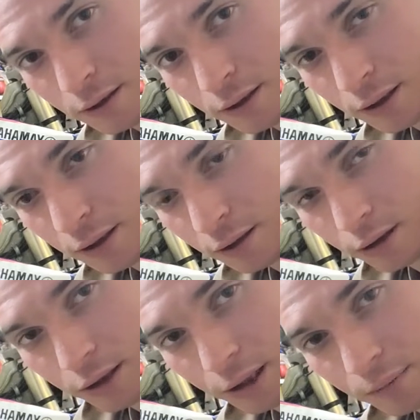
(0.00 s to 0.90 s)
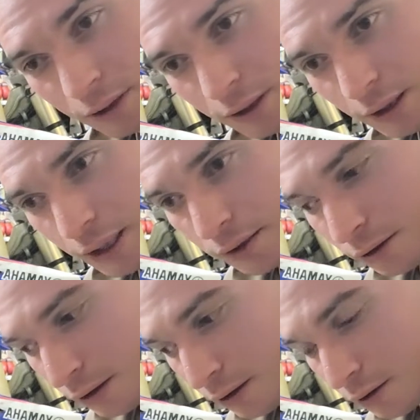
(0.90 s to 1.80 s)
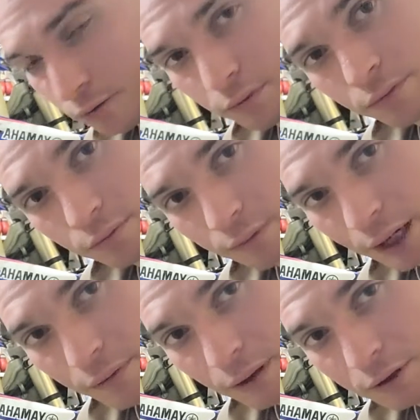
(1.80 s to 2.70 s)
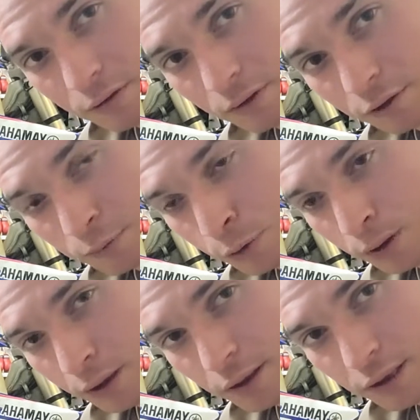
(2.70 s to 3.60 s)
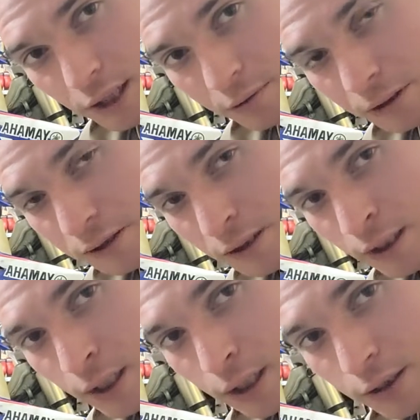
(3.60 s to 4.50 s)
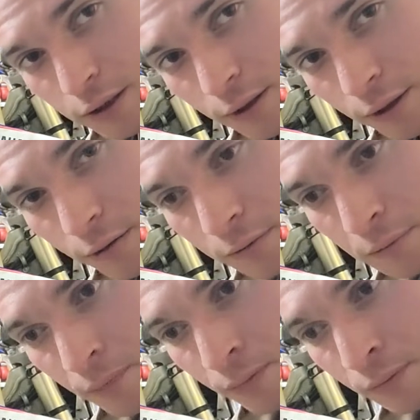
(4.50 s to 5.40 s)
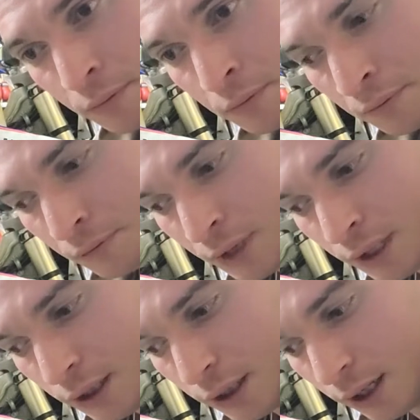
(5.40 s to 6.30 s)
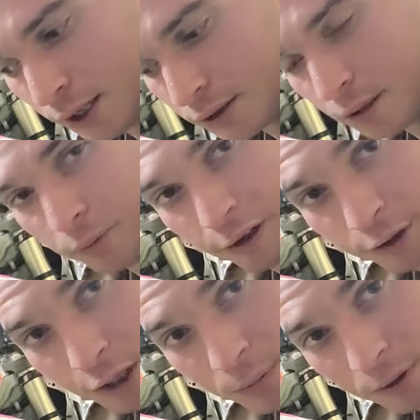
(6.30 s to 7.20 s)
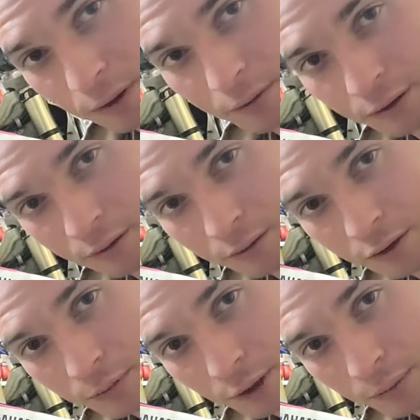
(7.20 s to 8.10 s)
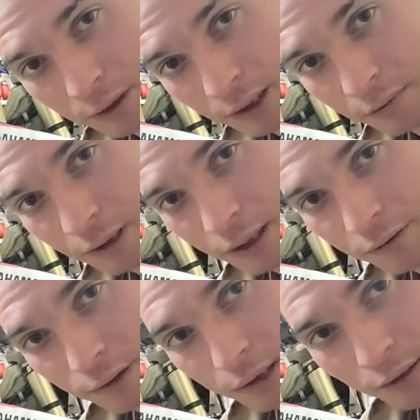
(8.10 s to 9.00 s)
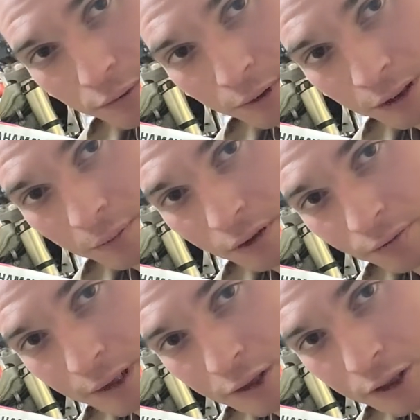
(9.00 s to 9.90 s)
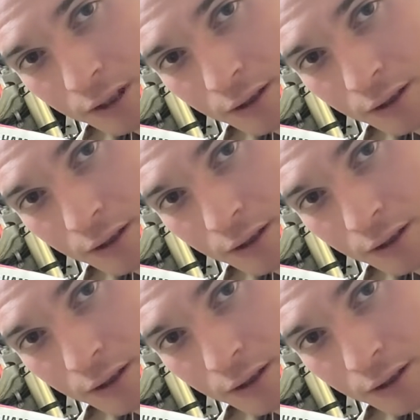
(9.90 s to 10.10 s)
and they're claiming that their rad valve just flows more than the stock reeds. So I did a plug chop on the original spark plug anyway. I felt like I was running a bit rich,